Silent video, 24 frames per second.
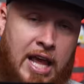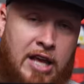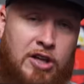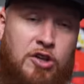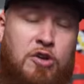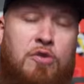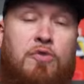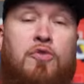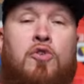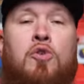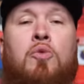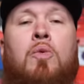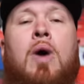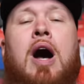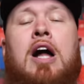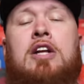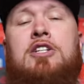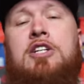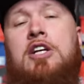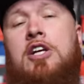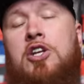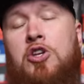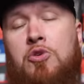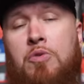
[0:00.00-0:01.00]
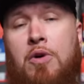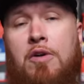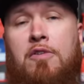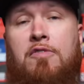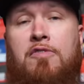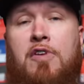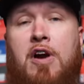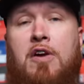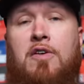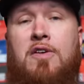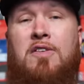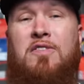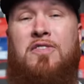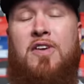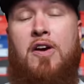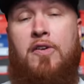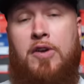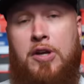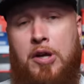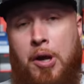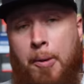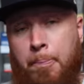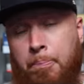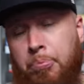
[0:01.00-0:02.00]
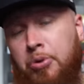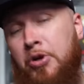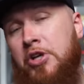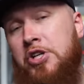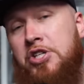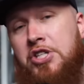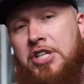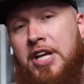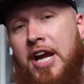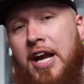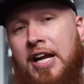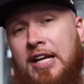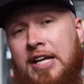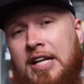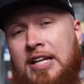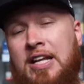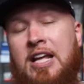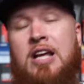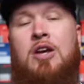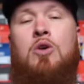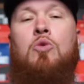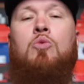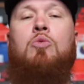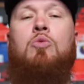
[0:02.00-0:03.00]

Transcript: Thank you for watching. You are very, very appreciated.